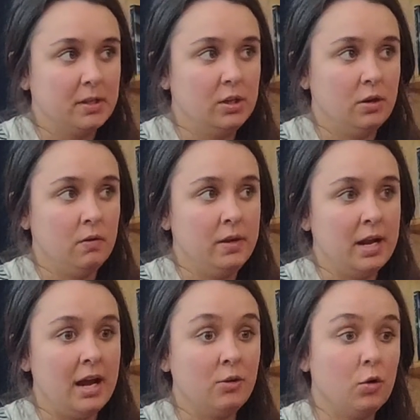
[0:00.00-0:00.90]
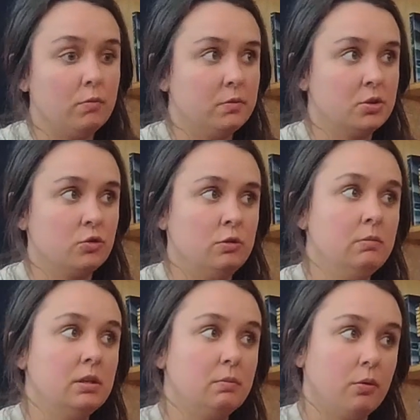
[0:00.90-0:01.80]
You know, and I grew up
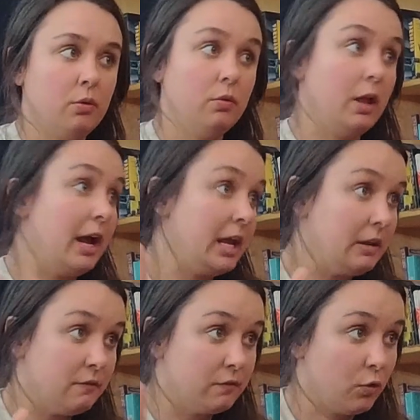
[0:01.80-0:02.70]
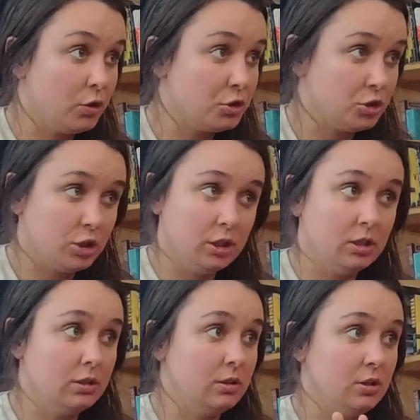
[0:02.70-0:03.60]
extremely pro-life,
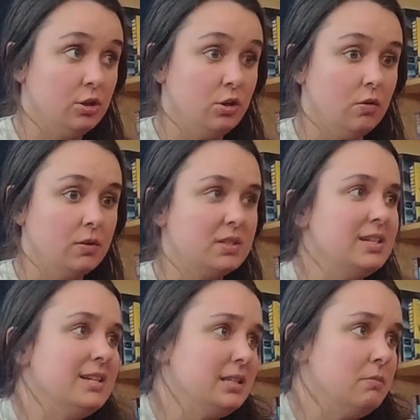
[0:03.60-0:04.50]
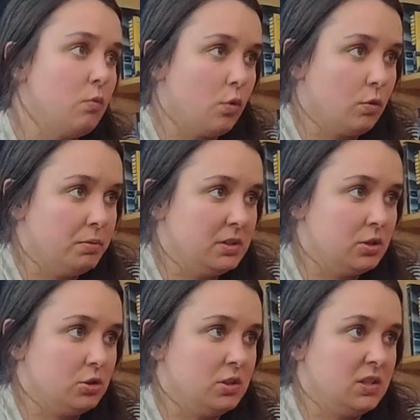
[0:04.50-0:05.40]
Christian, you know, it's an easy moral
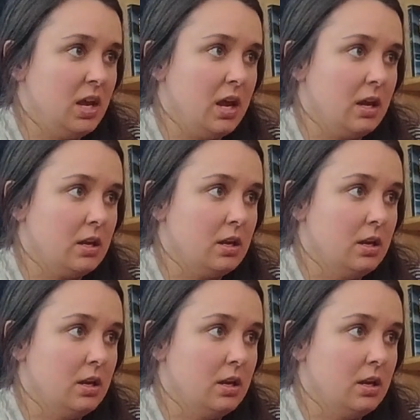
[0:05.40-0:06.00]
position to say